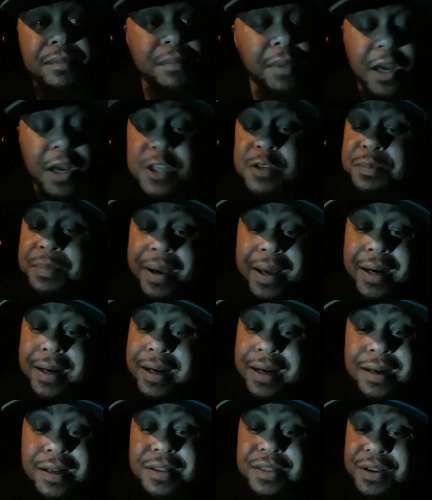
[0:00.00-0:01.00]
Much
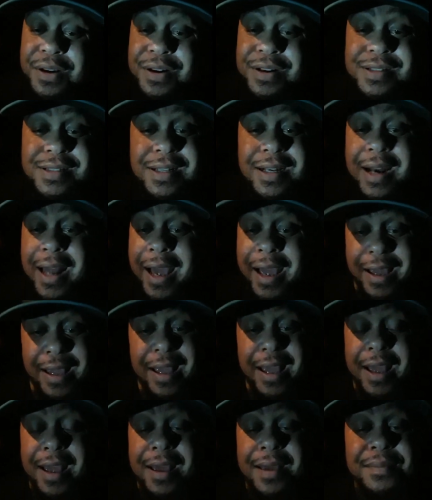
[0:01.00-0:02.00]
better than the Thursday
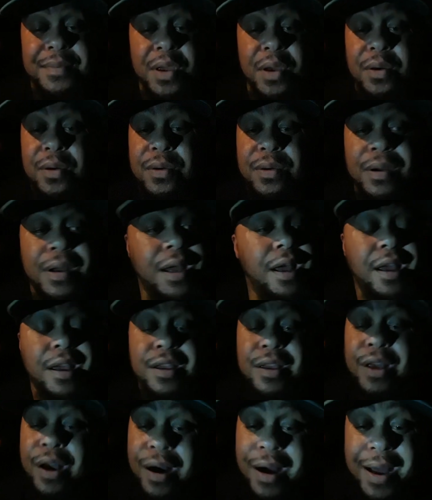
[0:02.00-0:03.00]
night game, yo.
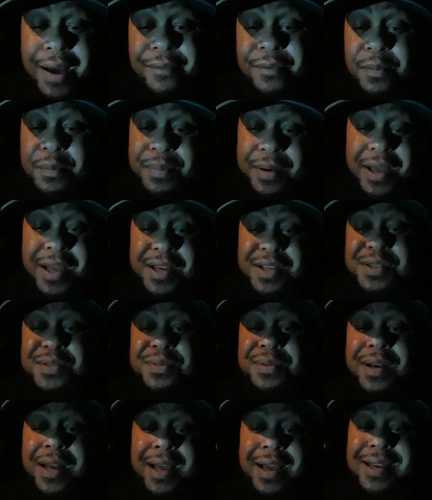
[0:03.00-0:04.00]
Y'all have a
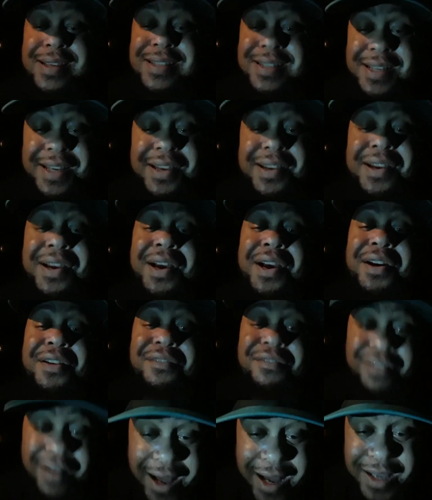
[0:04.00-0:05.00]
blessed one. Like I said,
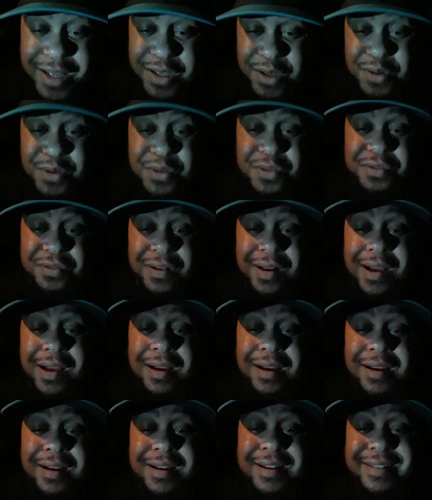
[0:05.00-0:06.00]
fly, Eagles,
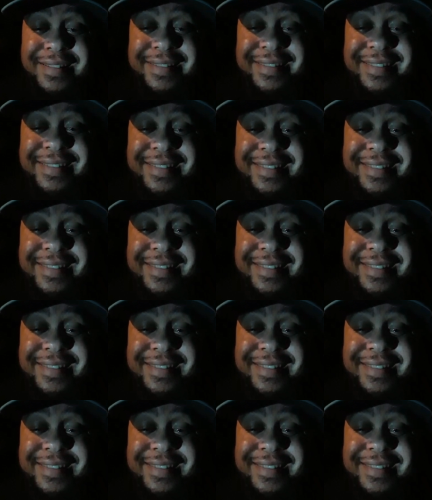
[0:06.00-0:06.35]
fly.